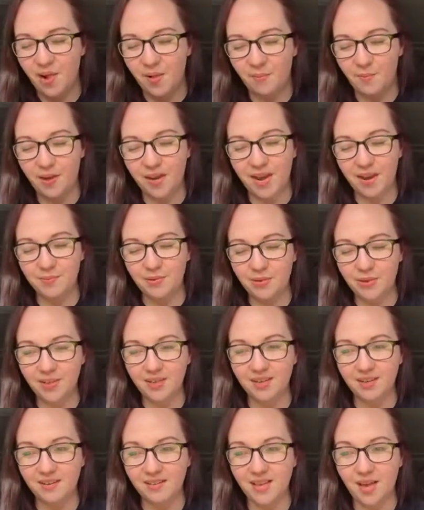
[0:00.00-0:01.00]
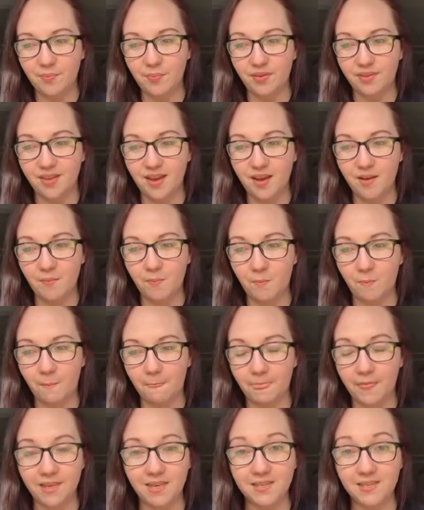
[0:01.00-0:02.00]
But I'm doing a collab with them
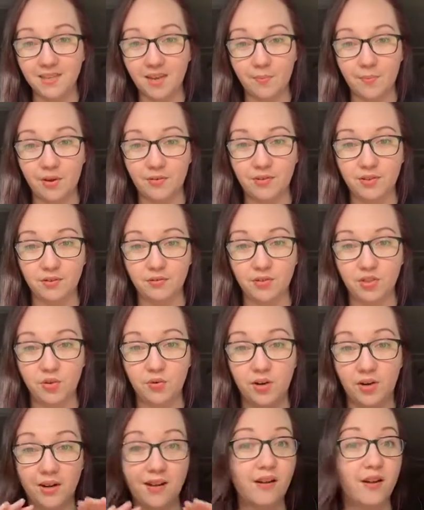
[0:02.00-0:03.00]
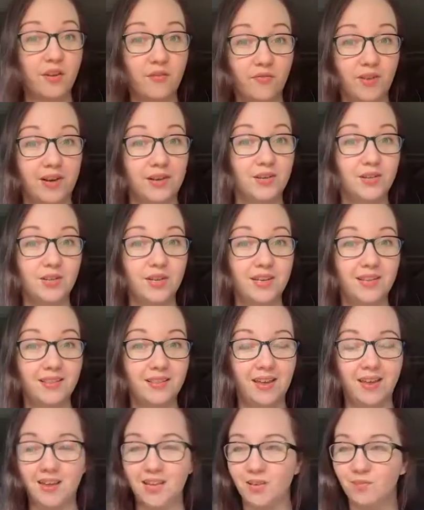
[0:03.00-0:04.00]
that doesn't come out until June and I already finished it.
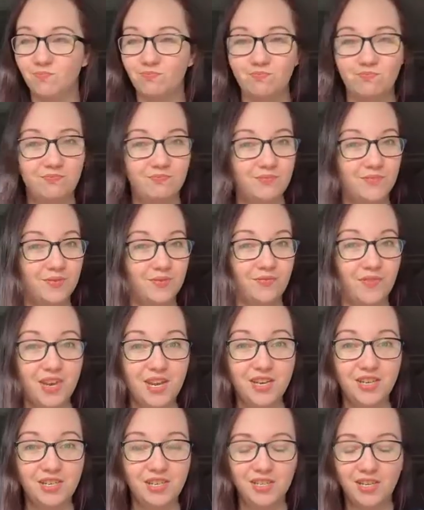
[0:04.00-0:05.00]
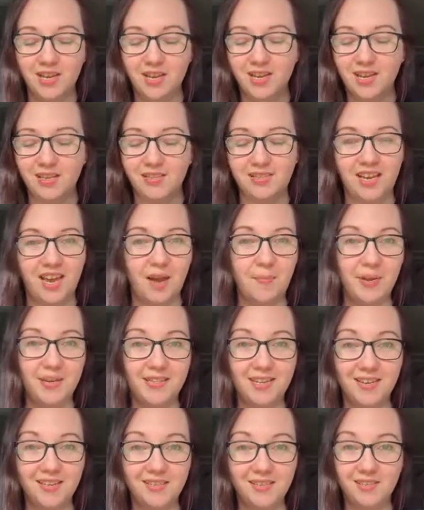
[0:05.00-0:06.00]
Like, it's finished. It's at my
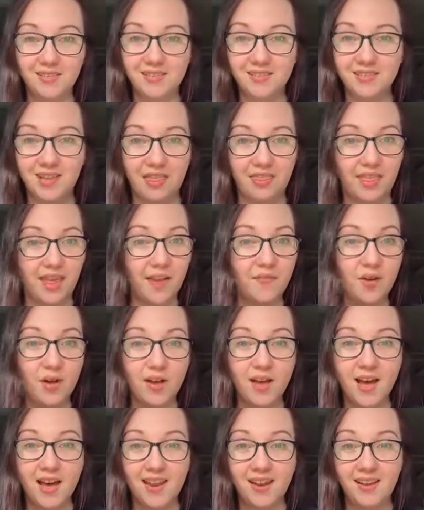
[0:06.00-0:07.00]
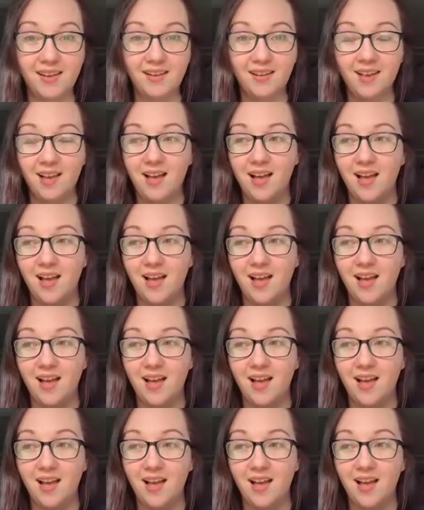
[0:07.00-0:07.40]
testers. They've all got it.